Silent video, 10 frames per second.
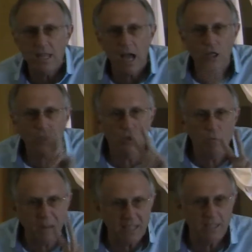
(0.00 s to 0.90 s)
There are
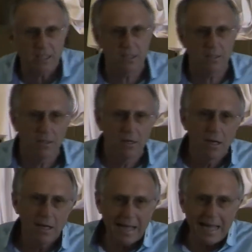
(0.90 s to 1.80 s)
two places.
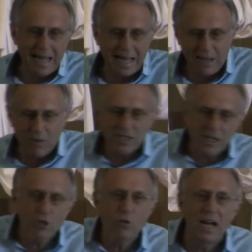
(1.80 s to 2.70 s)
I want to
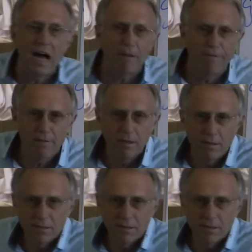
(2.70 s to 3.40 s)
say two and a half.